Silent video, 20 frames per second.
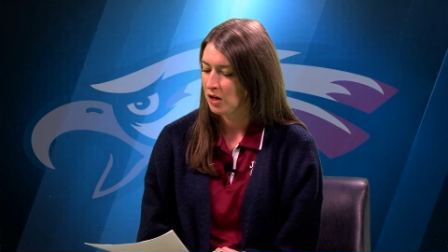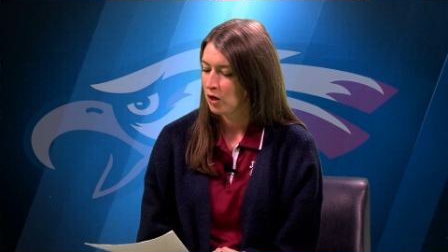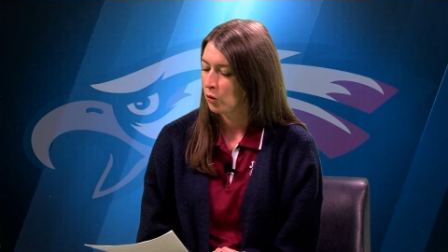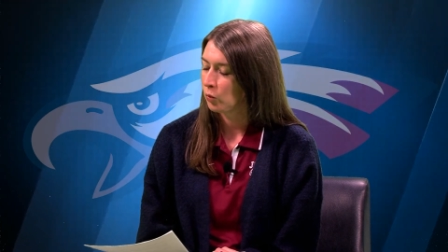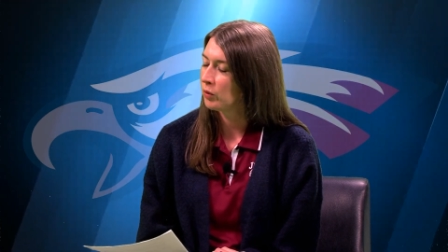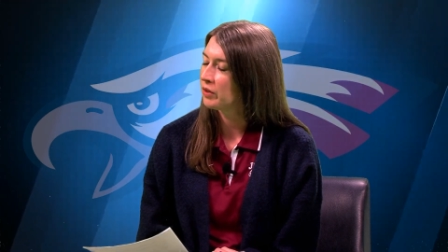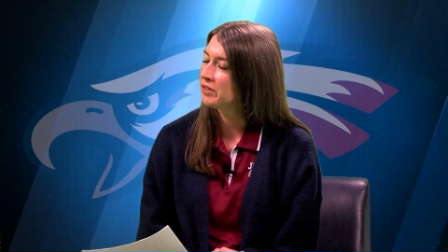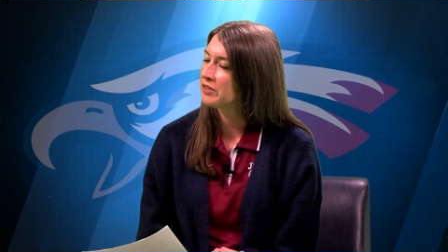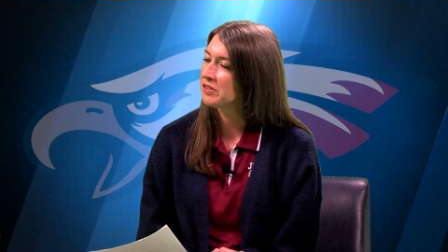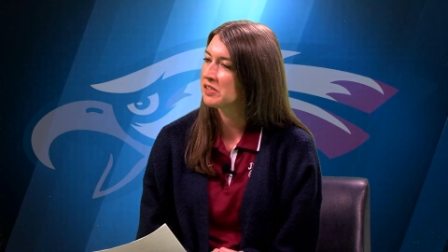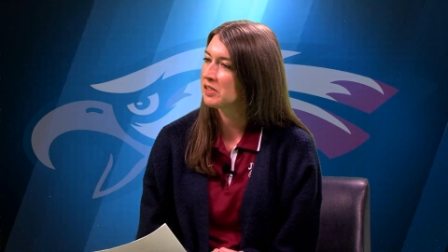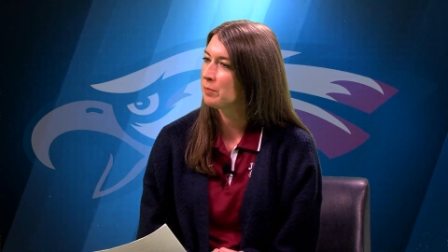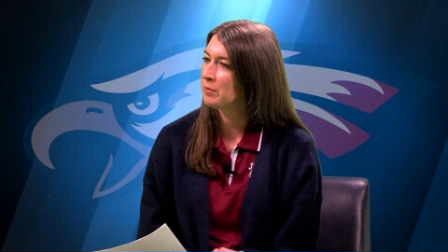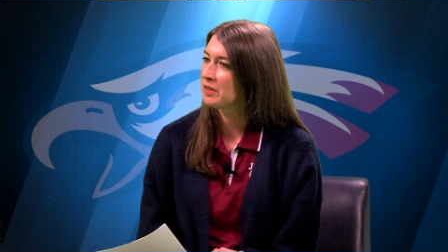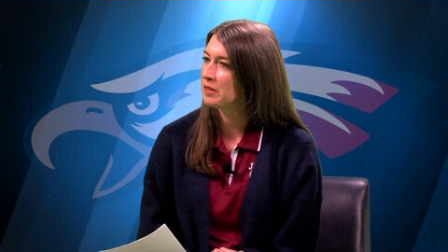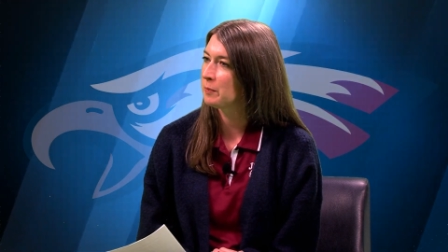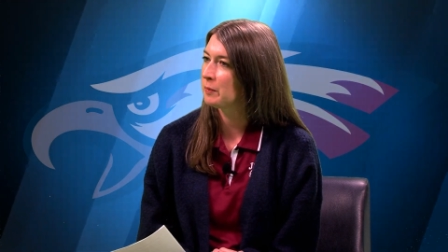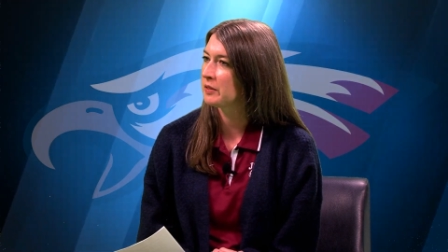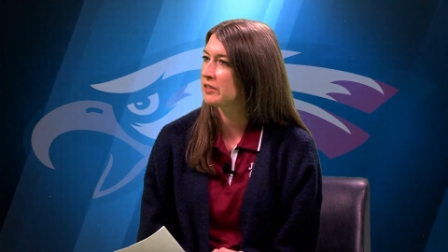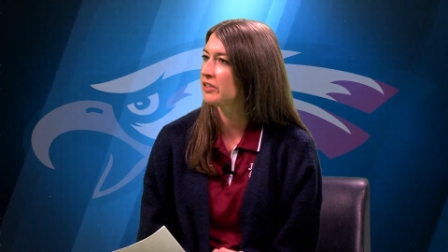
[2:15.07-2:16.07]
What are some of
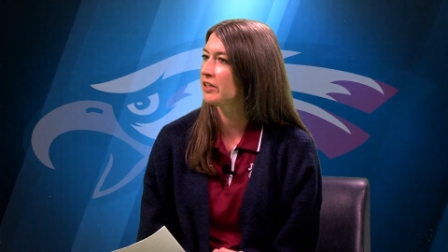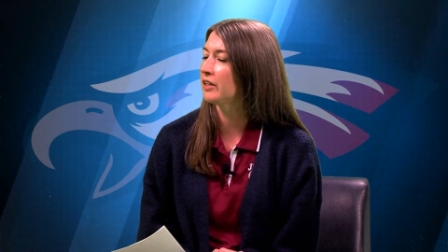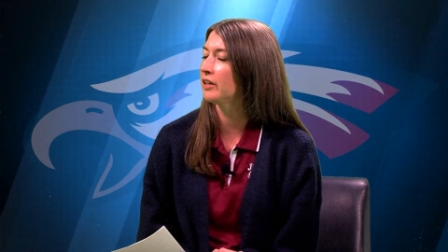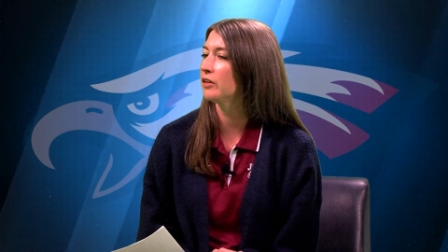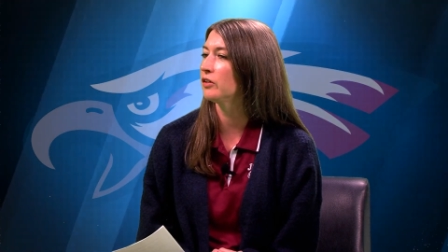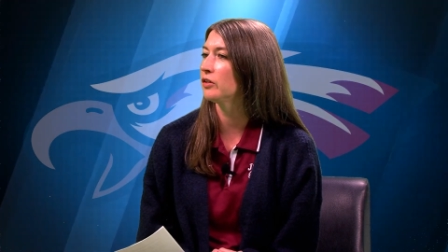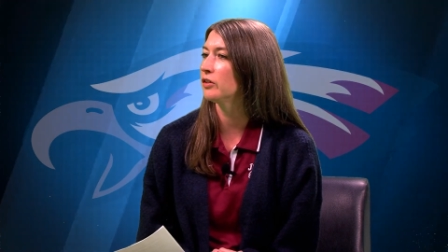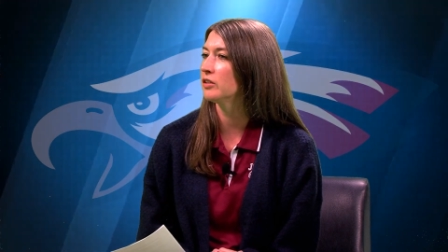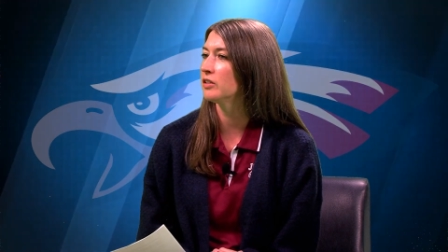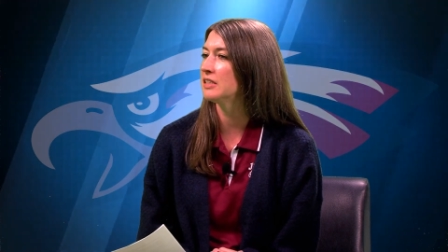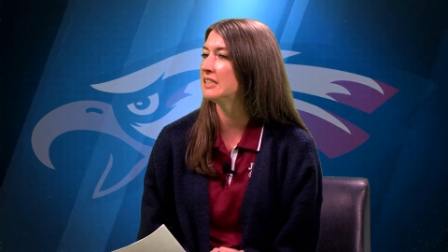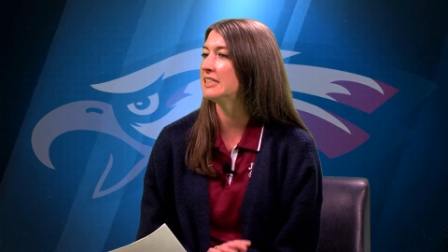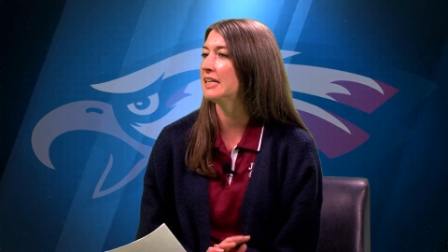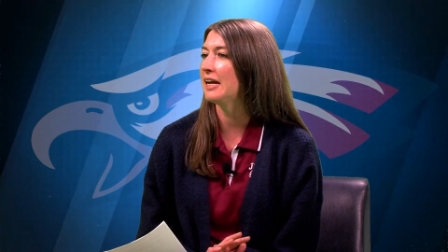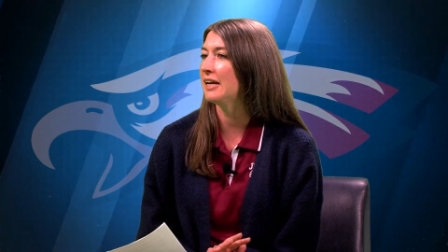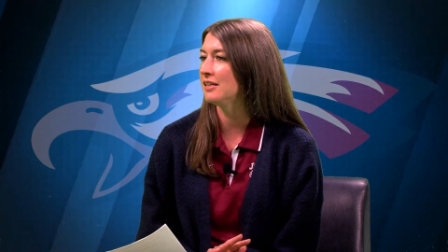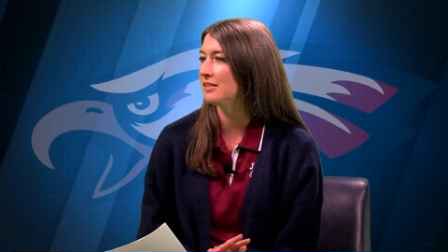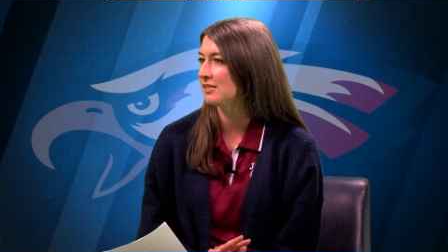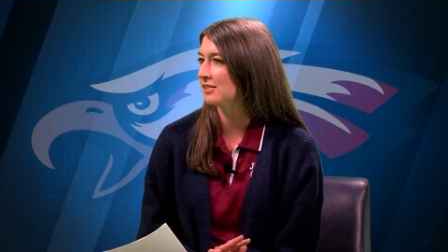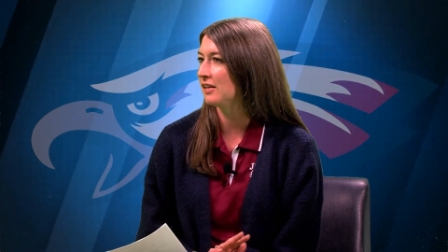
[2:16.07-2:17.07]
the particular
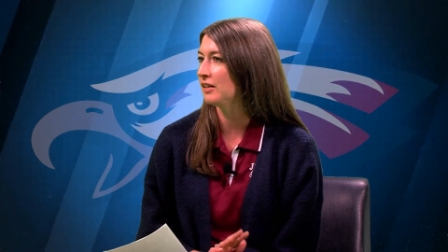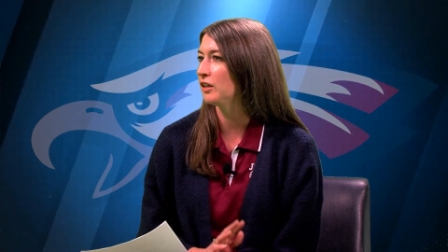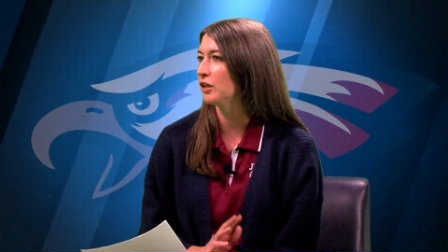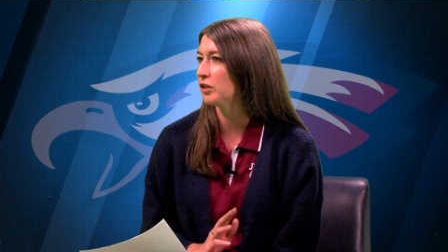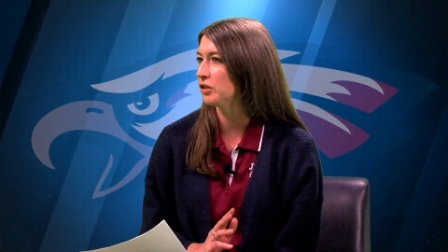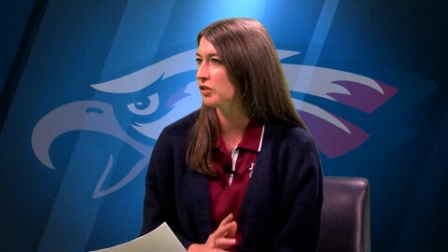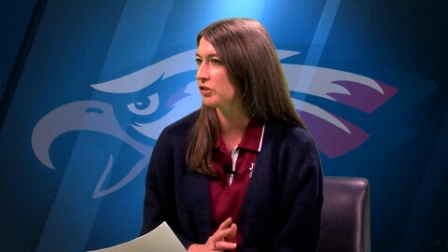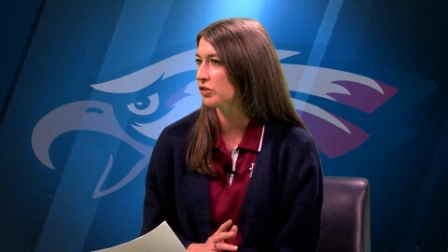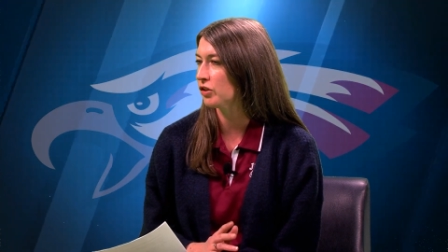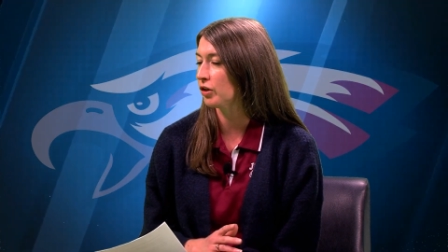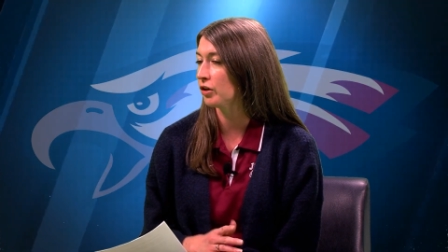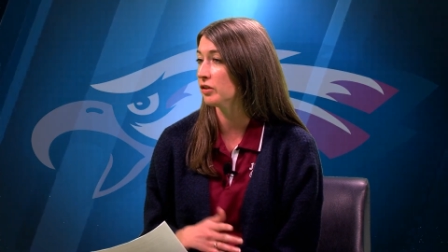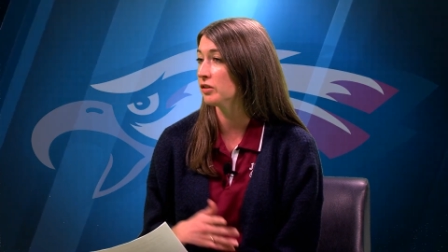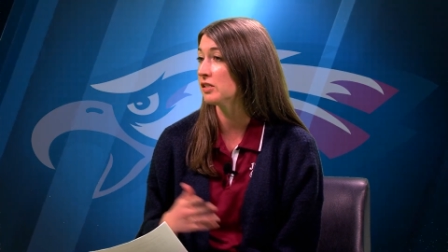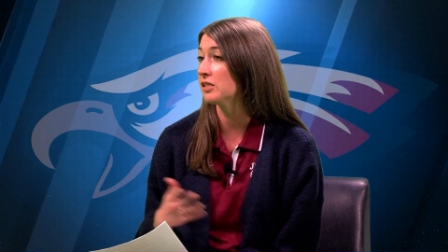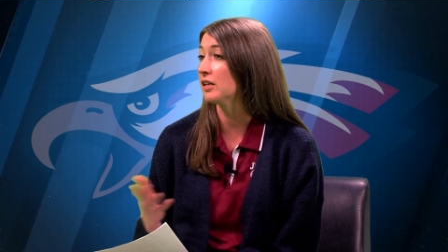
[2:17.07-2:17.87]
dates and concerns